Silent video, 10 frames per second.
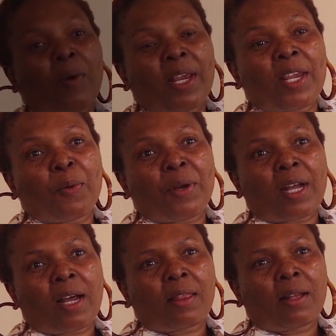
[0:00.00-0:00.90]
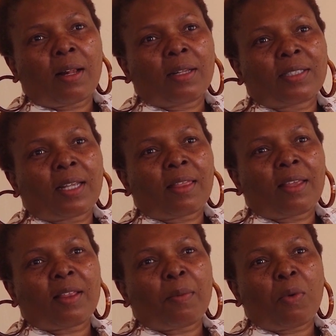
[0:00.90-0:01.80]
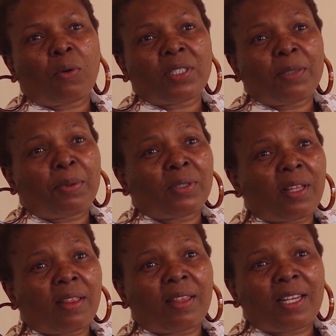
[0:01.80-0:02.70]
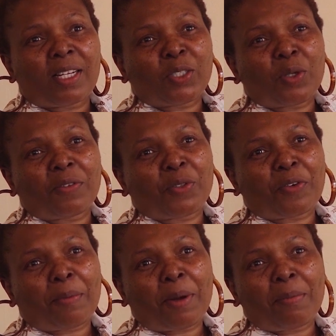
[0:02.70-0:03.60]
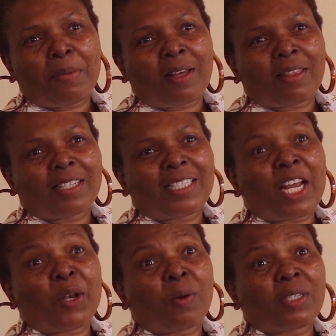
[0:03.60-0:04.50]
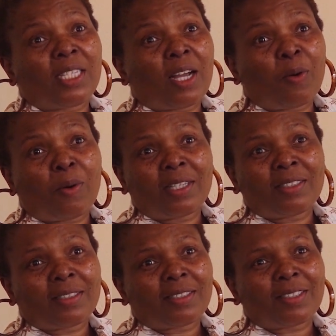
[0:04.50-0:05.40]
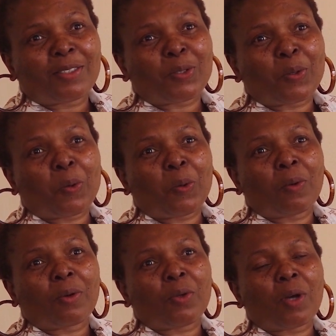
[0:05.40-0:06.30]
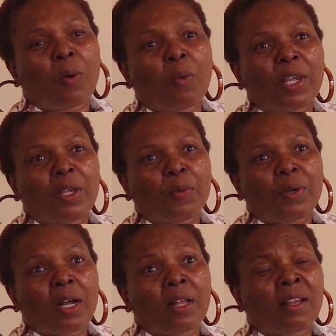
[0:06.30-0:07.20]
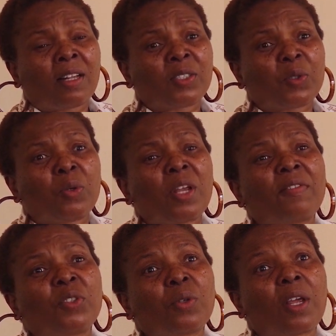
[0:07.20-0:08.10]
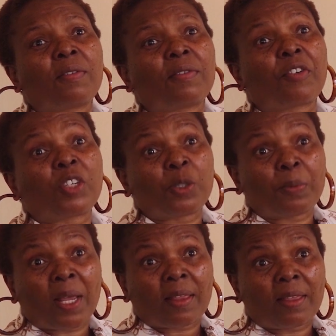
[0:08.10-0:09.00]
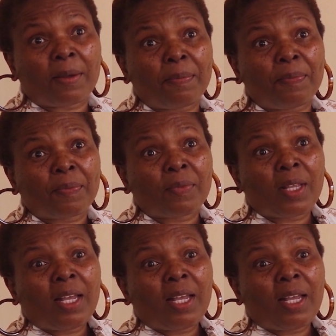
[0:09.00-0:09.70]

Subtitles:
Working with adults, I think the most important thing that you have to remember that they are not young ones. So you are working with adults. So you have to respect them,